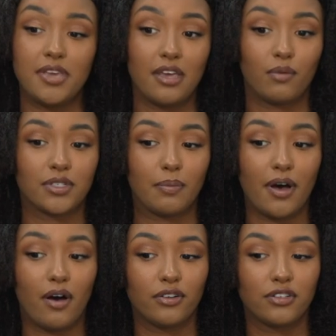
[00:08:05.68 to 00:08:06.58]
me, it was
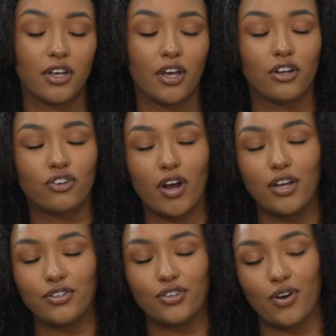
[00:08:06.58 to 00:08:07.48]
about
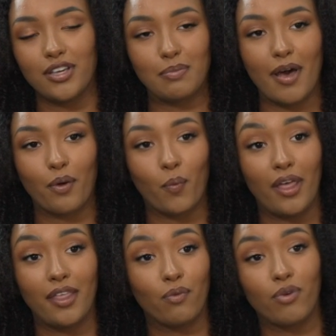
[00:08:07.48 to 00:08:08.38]
trying to trace back
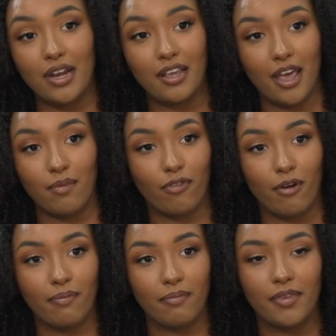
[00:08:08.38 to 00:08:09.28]
where they really came
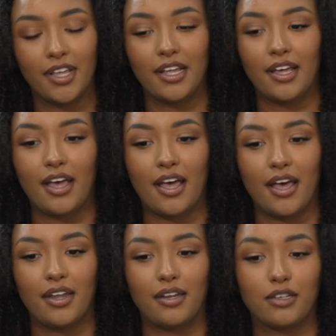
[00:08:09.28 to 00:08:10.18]
from.
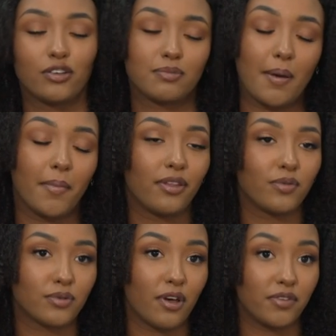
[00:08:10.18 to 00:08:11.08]
And because my mother
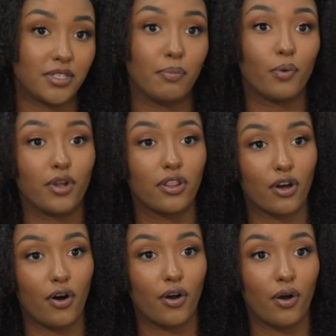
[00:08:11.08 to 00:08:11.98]
was obviously born in the
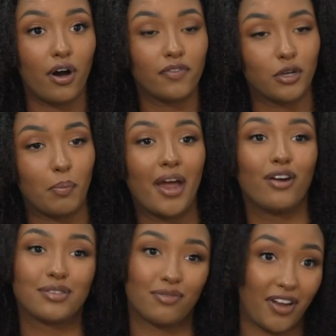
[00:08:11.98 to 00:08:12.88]
Congo after her parents